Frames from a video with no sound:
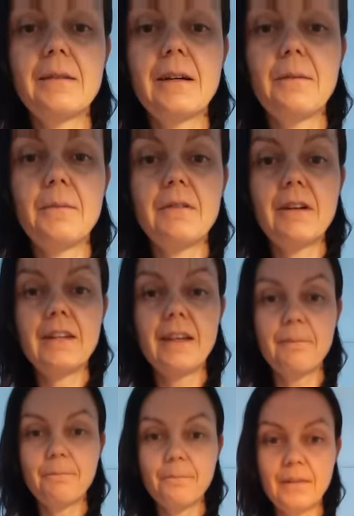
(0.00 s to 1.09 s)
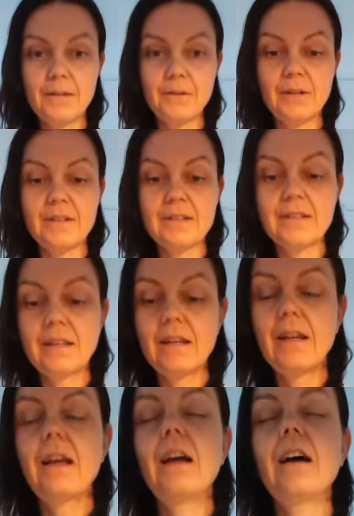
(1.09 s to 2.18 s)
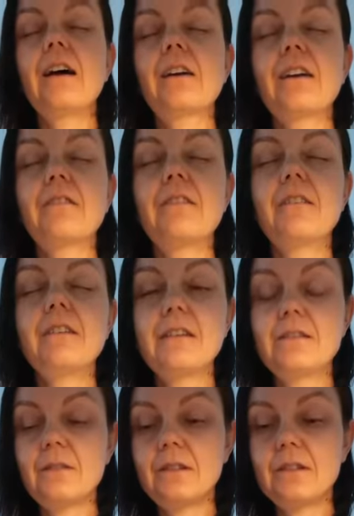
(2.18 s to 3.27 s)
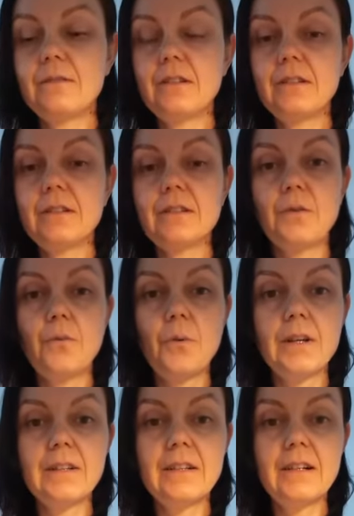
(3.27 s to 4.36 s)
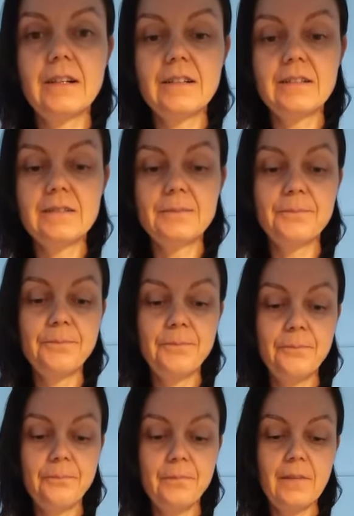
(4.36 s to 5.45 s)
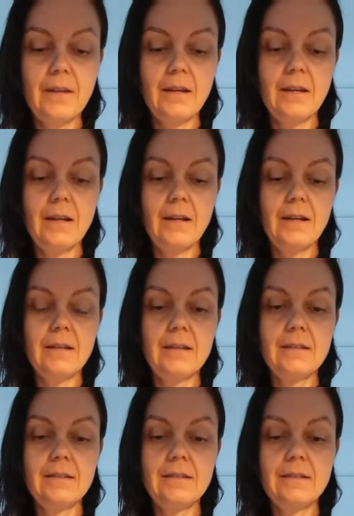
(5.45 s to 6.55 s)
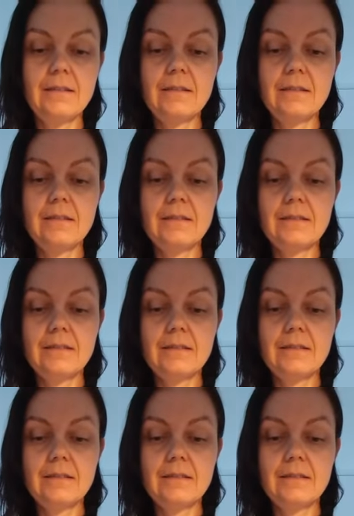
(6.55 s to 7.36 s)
camera yeah then you can see okay very intuitively so one card and